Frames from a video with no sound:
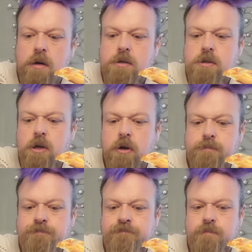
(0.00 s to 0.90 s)
So,
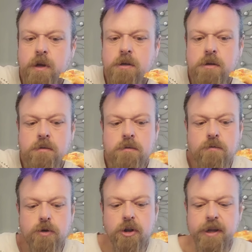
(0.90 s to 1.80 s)

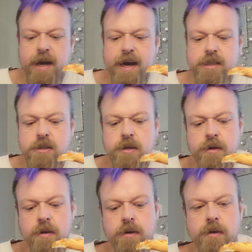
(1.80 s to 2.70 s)
really nice.
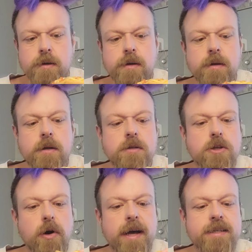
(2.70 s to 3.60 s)
Let's
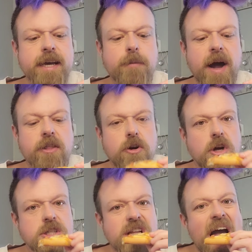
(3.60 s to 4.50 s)
go ahead and take a bite of the
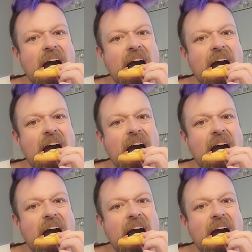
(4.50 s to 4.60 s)
crust.